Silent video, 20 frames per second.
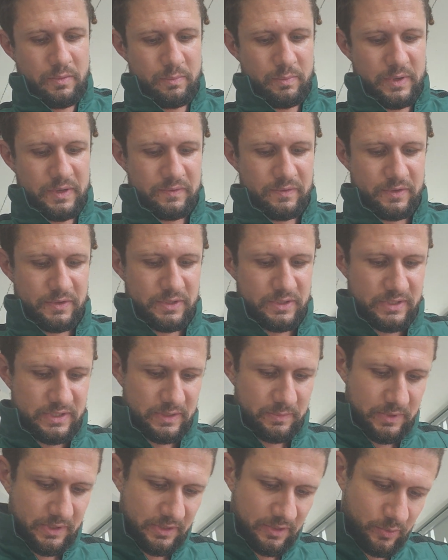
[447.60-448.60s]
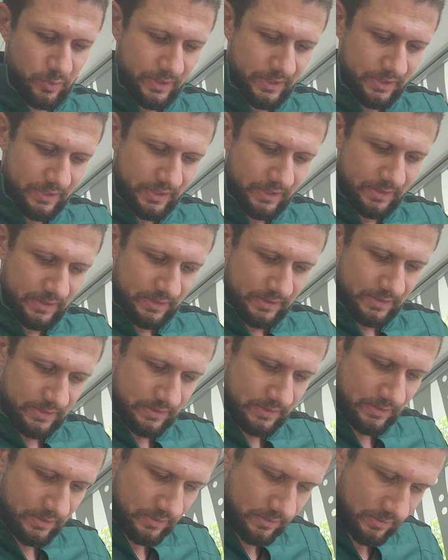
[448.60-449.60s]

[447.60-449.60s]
But for just something quick like this,